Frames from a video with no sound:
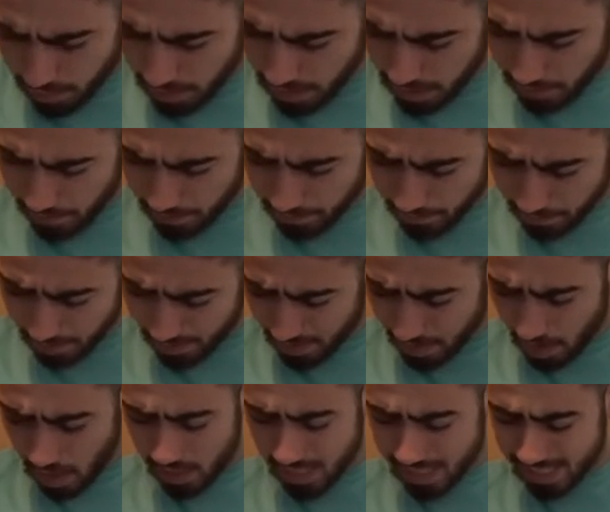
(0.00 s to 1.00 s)
being,
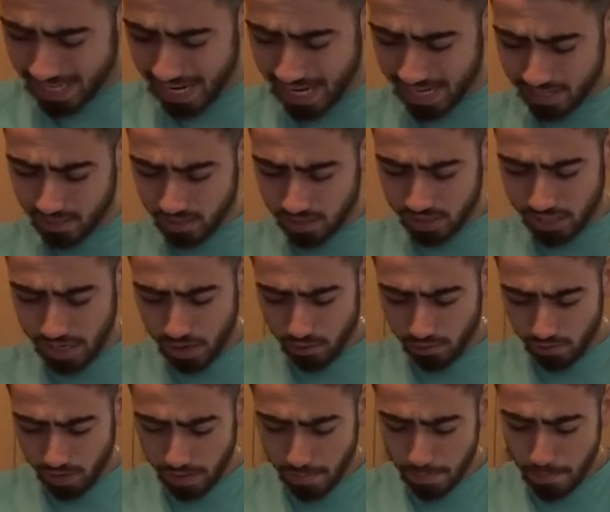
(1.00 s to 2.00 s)
understanding yourself